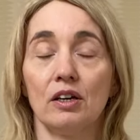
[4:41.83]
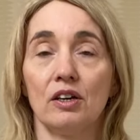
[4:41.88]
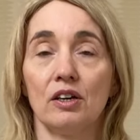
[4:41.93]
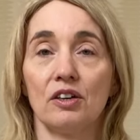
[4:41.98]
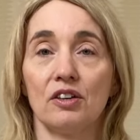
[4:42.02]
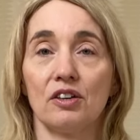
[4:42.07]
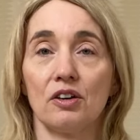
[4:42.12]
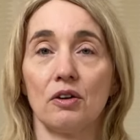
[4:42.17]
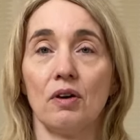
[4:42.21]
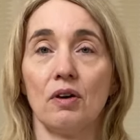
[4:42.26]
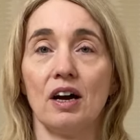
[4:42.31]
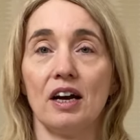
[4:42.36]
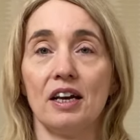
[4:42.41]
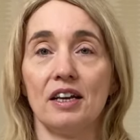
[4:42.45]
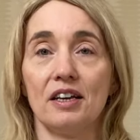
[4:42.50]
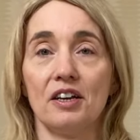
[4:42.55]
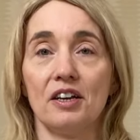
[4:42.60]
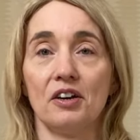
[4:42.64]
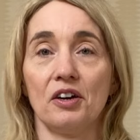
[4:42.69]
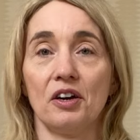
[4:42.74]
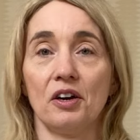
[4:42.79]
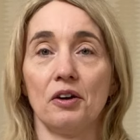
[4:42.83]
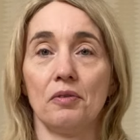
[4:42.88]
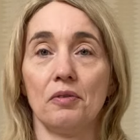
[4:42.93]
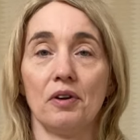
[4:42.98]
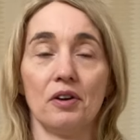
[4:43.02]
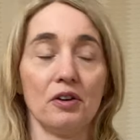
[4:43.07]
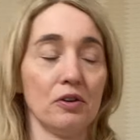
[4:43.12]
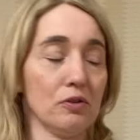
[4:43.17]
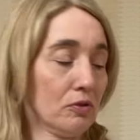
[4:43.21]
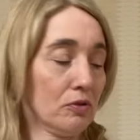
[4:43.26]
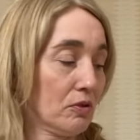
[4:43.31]
So
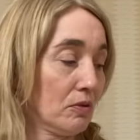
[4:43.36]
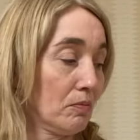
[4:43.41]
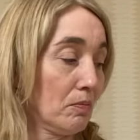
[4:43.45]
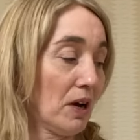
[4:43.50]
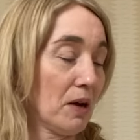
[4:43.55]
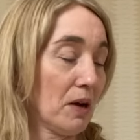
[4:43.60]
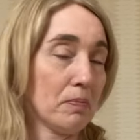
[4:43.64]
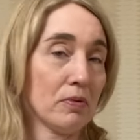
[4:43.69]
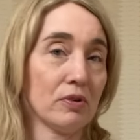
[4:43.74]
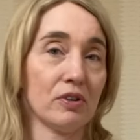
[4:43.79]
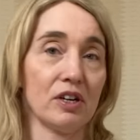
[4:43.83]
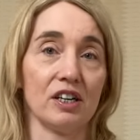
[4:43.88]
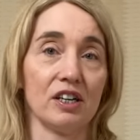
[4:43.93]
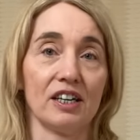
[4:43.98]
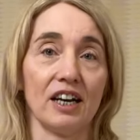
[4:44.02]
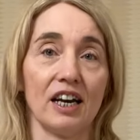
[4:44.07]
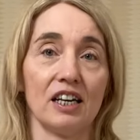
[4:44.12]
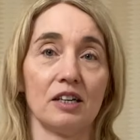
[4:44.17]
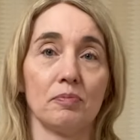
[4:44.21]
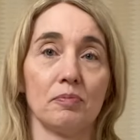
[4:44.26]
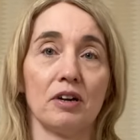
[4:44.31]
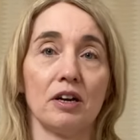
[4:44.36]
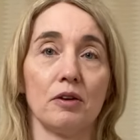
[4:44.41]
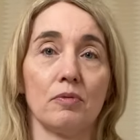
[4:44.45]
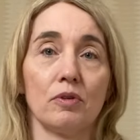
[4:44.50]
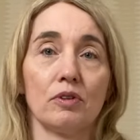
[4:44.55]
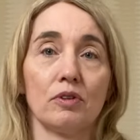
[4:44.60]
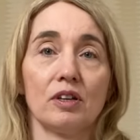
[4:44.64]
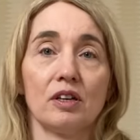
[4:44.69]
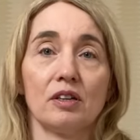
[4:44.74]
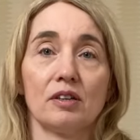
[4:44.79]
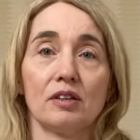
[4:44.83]
my body desperately
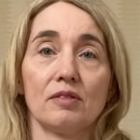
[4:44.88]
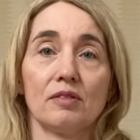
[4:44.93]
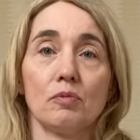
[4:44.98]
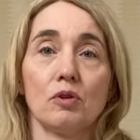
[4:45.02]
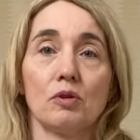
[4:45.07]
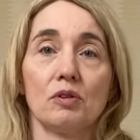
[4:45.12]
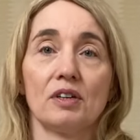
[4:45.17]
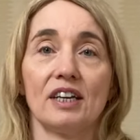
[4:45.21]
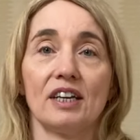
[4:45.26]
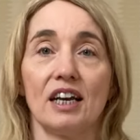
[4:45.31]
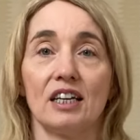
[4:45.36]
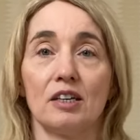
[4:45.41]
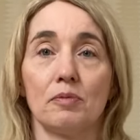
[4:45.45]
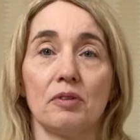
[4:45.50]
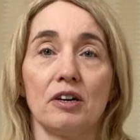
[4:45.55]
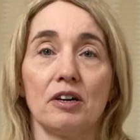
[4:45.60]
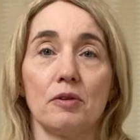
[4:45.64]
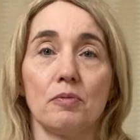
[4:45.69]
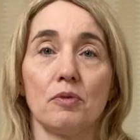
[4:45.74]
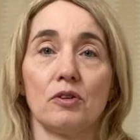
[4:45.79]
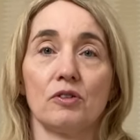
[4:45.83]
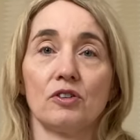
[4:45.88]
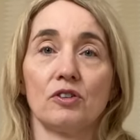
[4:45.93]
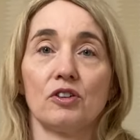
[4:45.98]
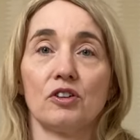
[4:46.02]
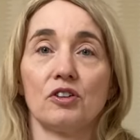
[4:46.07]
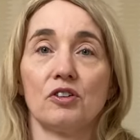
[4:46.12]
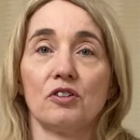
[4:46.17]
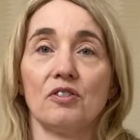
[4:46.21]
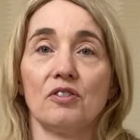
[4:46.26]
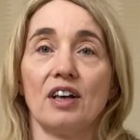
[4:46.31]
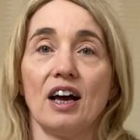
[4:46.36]
wants to
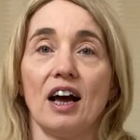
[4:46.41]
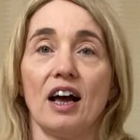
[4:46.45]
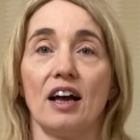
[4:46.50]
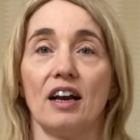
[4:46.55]
do that.